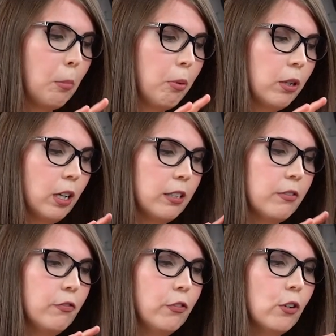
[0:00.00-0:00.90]
plus
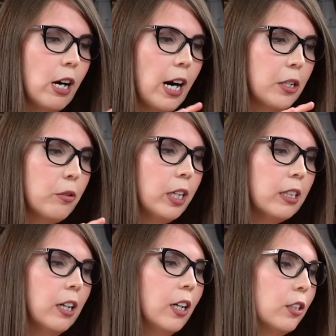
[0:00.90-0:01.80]
400.
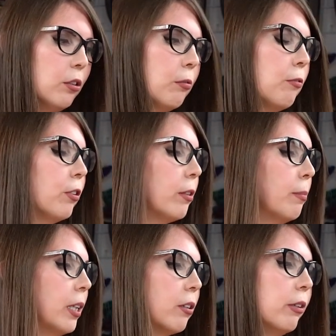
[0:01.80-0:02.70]
So we would
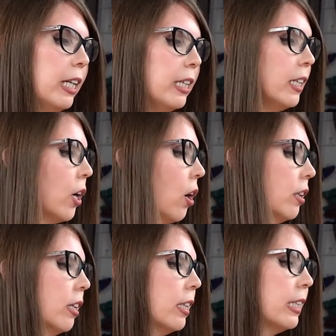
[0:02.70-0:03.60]
be already
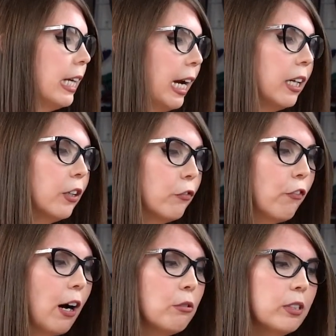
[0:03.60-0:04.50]
on
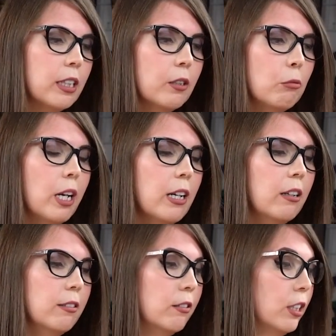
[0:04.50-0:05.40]

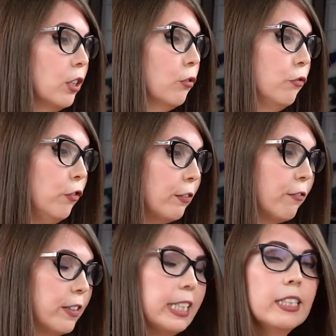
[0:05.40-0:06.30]

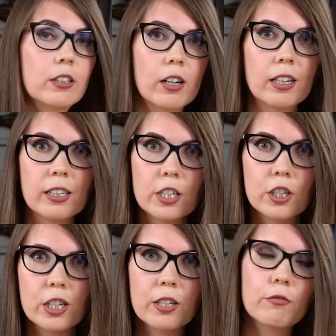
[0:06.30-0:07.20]
$10,150
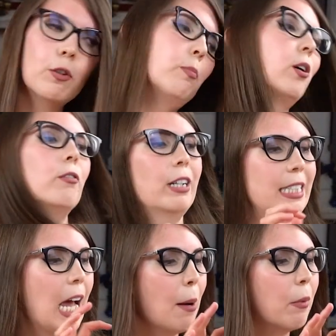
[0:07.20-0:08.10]
just for Bolwas
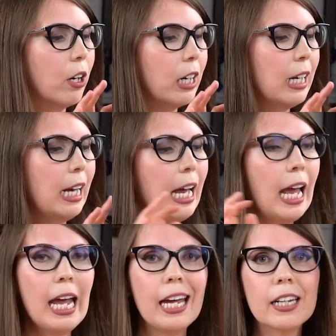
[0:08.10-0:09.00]
Hammer.
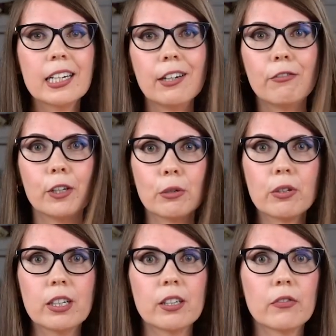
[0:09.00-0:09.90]
And if we do
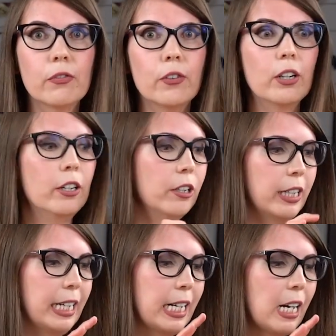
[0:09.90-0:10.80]
this for
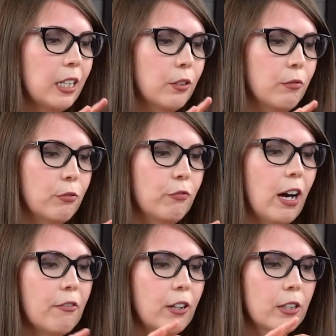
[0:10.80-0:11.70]
Nergigante with
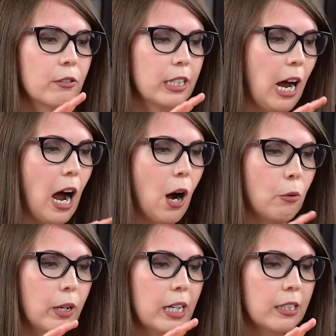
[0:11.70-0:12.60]
500
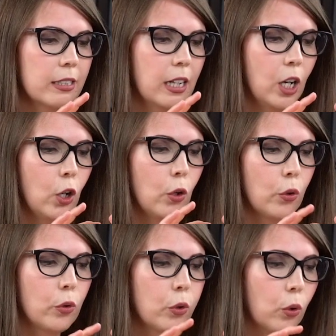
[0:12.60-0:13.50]
hours,
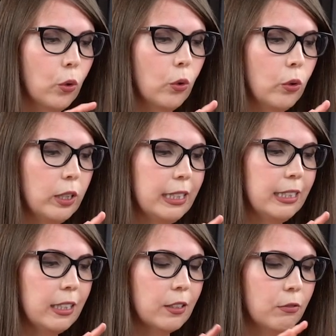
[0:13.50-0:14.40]
so
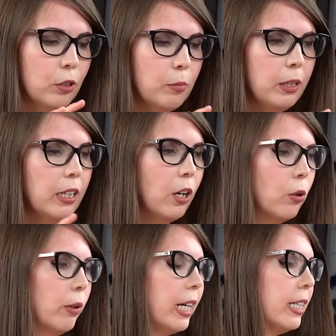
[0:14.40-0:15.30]
this would be
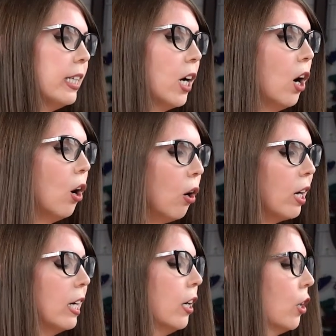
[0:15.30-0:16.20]
already,
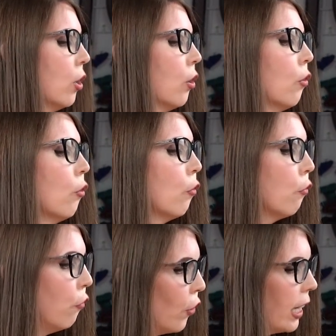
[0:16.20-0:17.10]
or
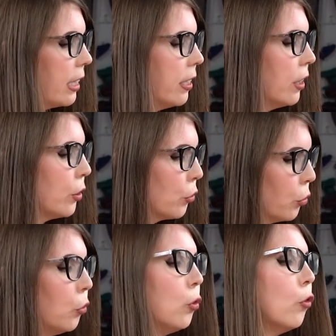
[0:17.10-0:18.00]

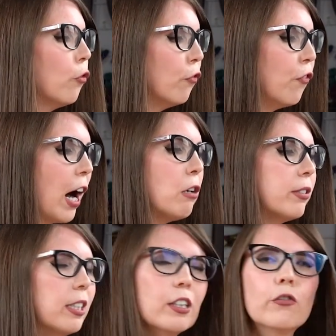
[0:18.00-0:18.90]

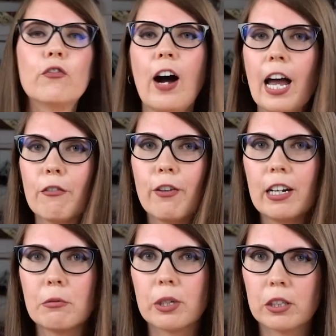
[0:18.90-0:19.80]

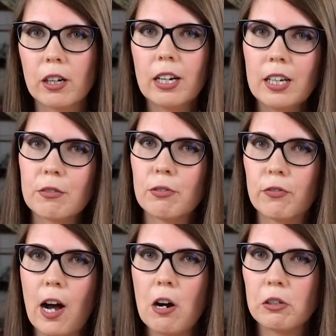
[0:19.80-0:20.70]
$42,500
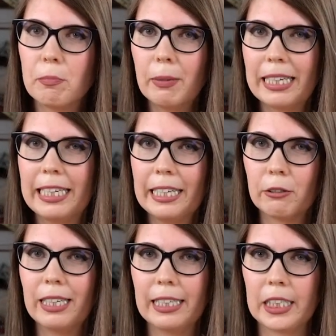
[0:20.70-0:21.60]
without
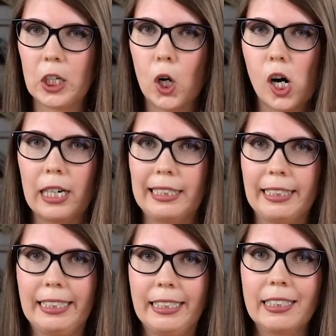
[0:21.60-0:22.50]
material
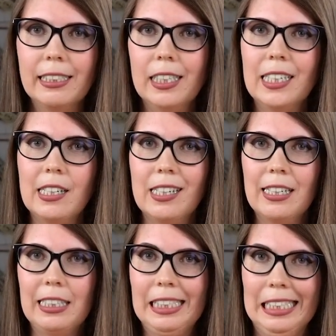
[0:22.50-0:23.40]
costs.
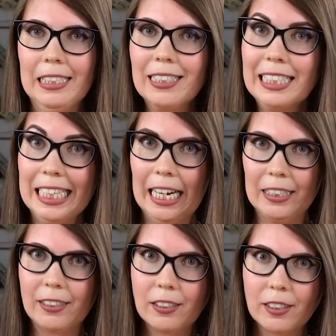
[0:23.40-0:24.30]
Yes.